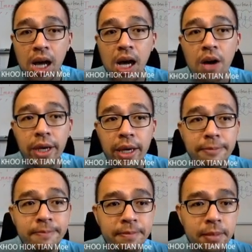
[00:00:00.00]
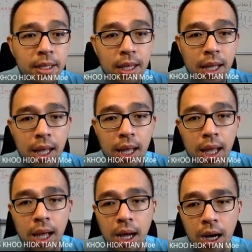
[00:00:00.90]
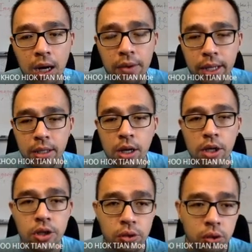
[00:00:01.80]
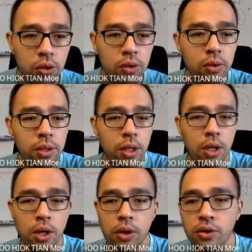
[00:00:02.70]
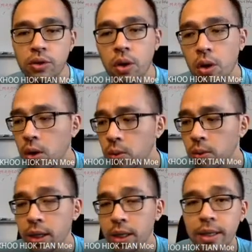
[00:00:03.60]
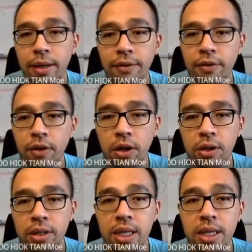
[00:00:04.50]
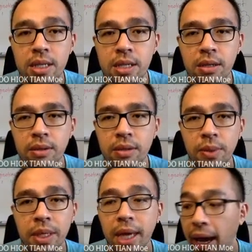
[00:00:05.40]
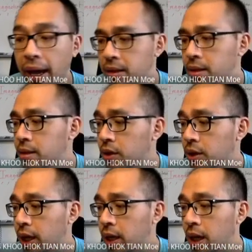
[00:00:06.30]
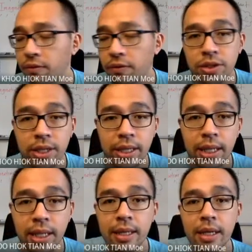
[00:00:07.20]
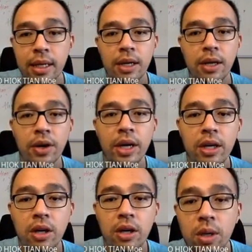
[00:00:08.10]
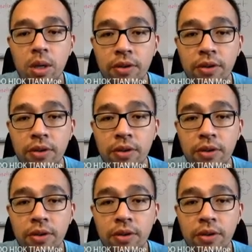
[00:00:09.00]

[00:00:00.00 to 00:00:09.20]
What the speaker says: Okay, all right, so your work for this weekend, okay, unfortunately okay, your work for